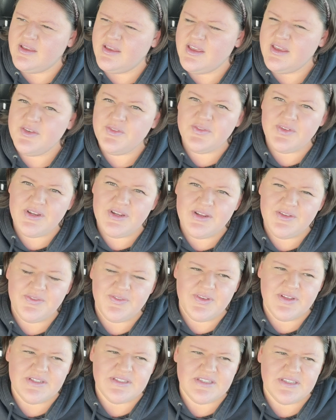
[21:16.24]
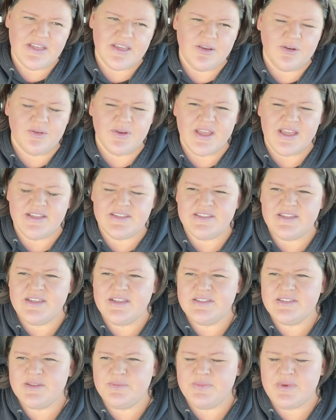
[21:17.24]
even if it's like, okay, say
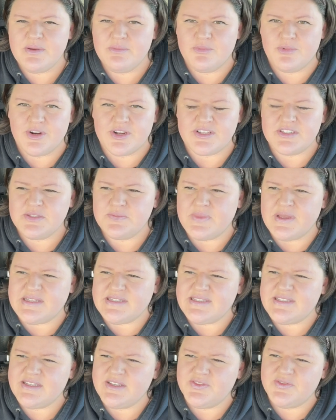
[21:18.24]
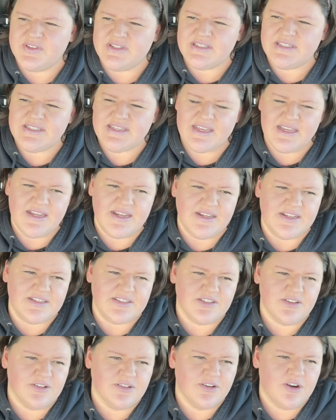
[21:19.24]
it's a bit more expensive and say it
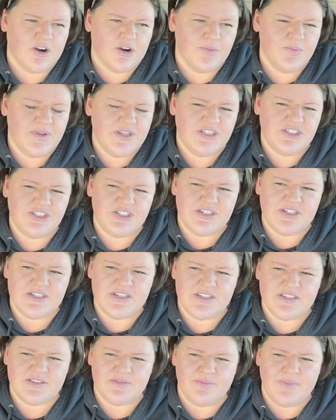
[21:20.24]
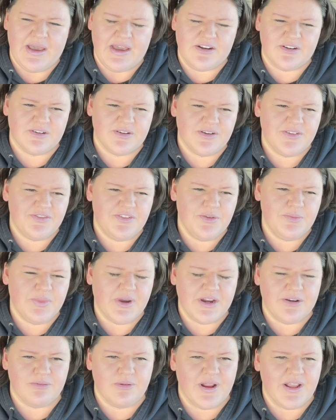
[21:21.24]
is all garbage and it doesn't matter if you
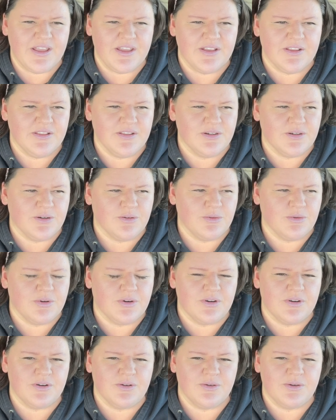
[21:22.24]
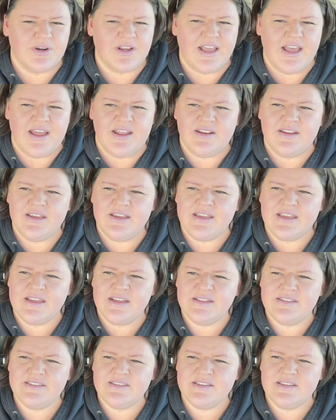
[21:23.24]
buy regular or organic,
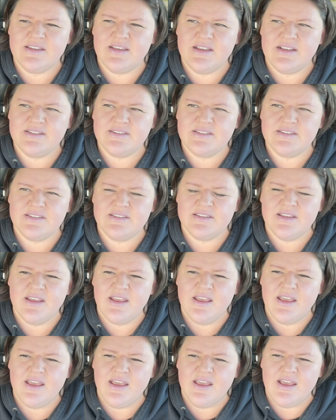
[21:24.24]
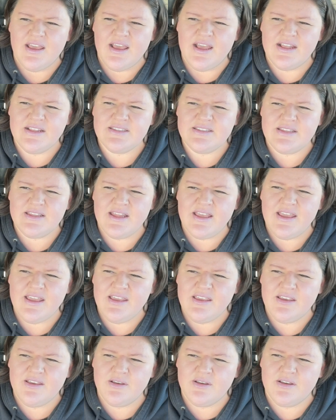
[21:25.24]
it's, it's, it's
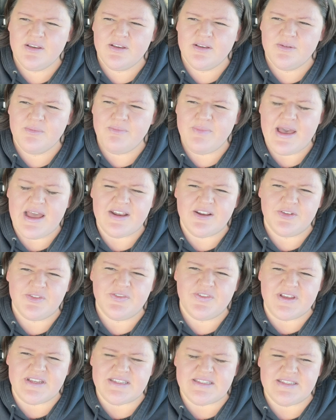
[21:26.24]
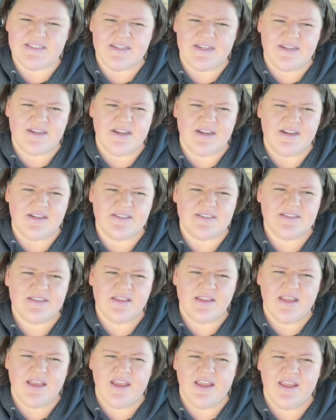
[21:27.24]
like manifesting and it's
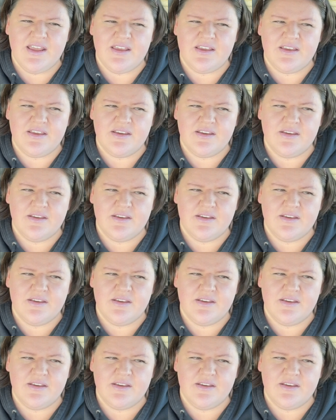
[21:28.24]
like,